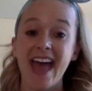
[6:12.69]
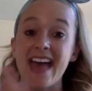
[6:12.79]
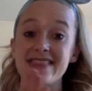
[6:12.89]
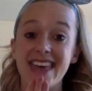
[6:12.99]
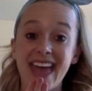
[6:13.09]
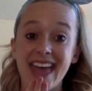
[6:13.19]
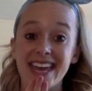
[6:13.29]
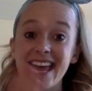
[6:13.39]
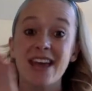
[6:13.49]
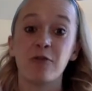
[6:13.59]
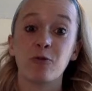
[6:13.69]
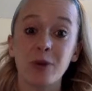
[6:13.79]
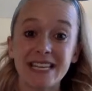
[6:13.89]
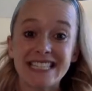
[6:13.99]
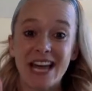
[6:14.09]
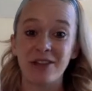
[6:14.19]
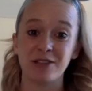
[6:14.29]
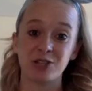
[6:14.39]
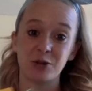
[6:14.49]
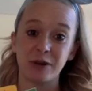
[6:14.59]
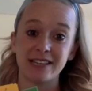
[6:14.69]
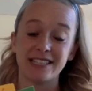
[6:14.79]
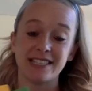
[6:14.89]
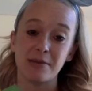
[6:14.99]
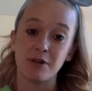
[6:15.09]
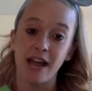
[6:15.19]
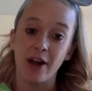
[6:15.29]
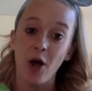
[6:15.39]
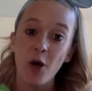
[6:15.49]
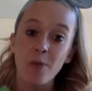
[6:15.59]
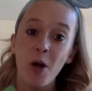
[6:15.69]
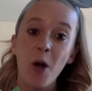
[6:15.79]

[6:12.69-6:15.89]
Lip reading: and then retell the story to someone at home